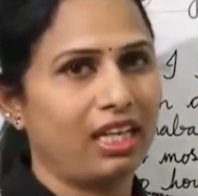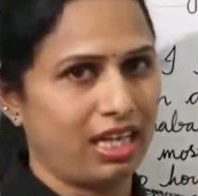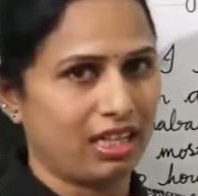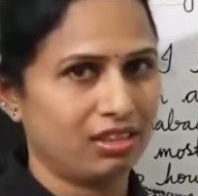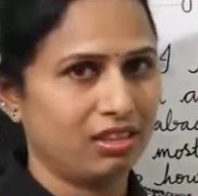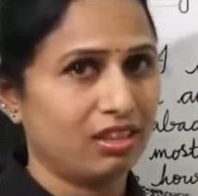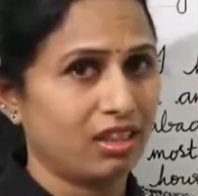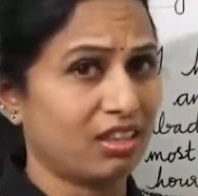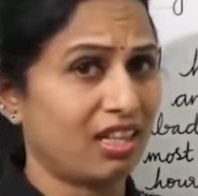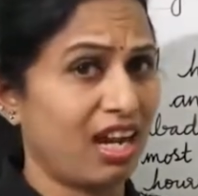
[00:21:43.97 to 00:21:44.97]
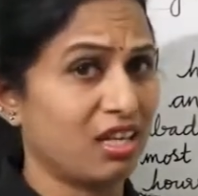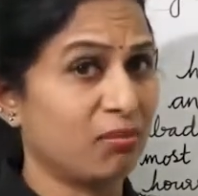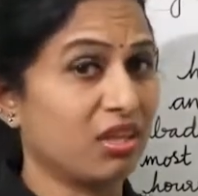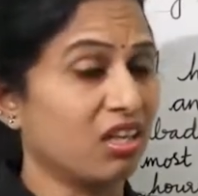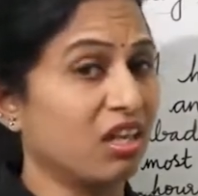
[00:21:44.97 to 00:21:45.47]
Like, it can
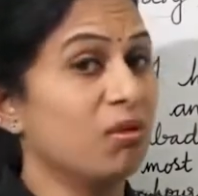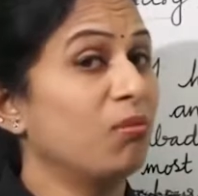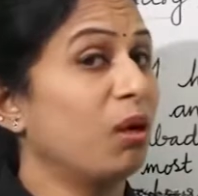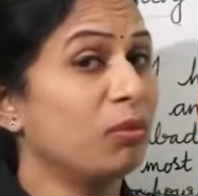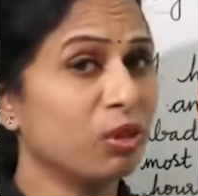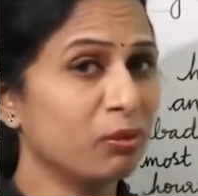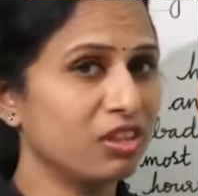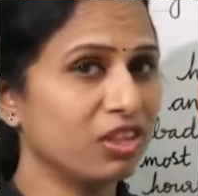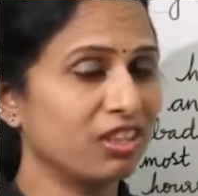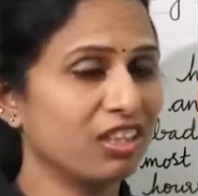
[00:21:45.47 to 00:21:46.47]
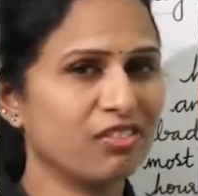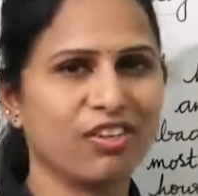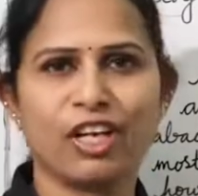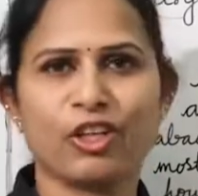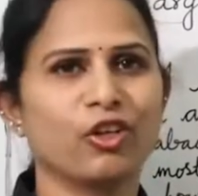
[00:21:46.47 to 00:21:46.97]
be a memorable journey
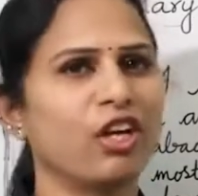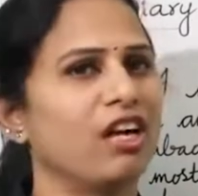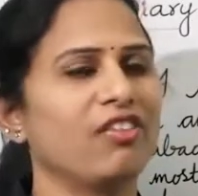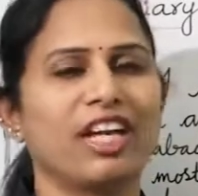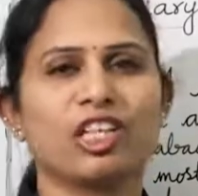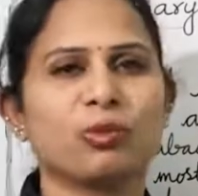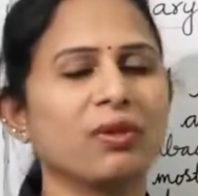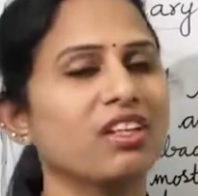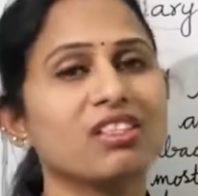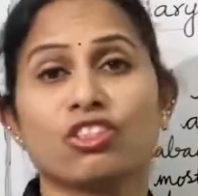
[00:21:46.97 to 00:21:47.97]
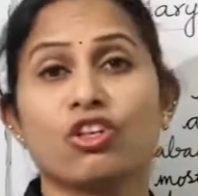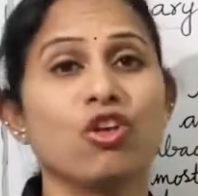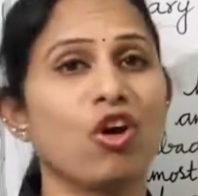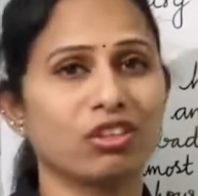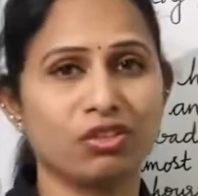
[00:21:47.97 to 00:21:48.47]
where you have experienced a
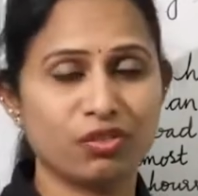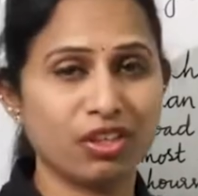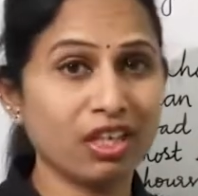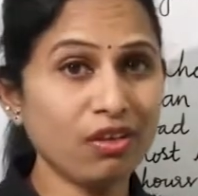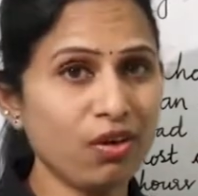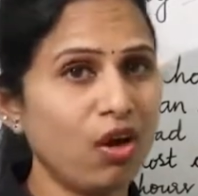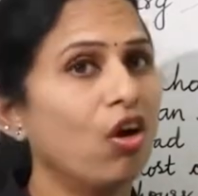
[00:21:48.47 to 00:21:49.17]
lot of relief,